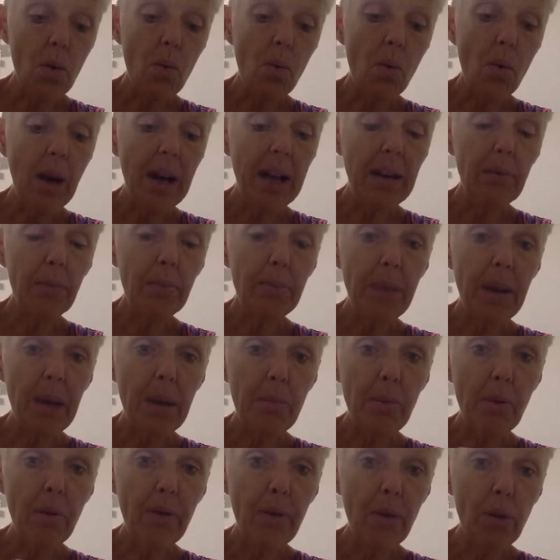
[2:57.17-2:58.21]
white
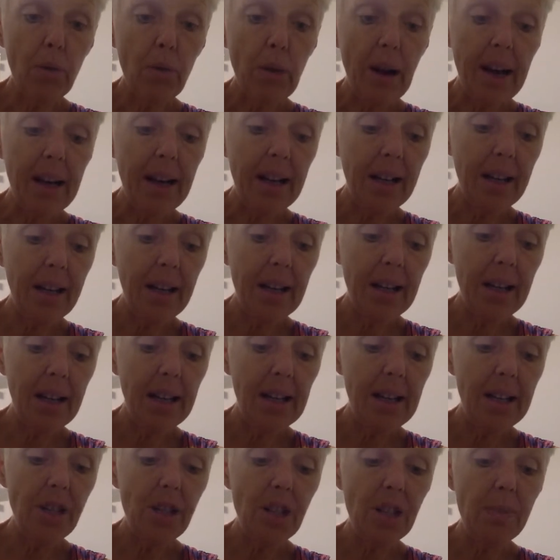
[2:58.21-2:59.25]
paper for writing,
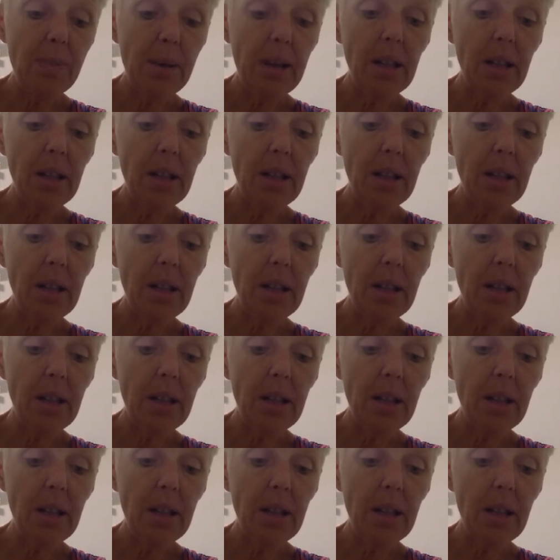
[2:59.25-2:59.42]
and I just